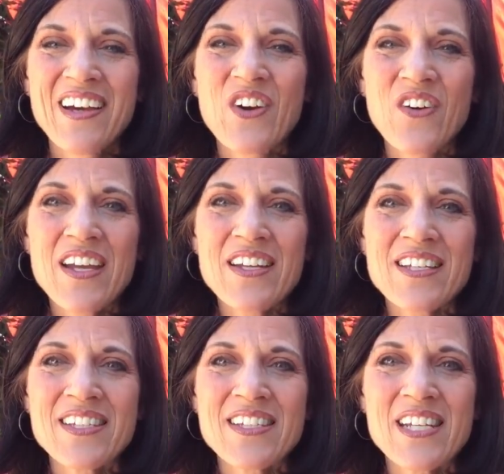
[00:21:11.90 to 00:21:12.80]
Great to
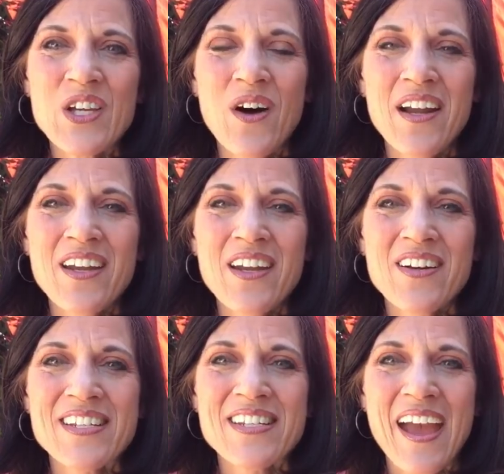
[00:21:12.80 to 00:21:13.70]
see you on here
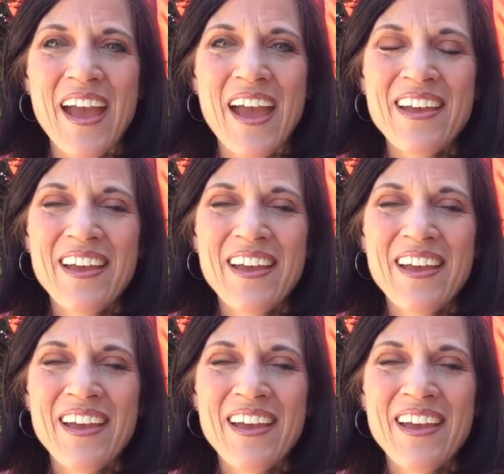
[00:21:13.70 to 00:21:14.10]
today.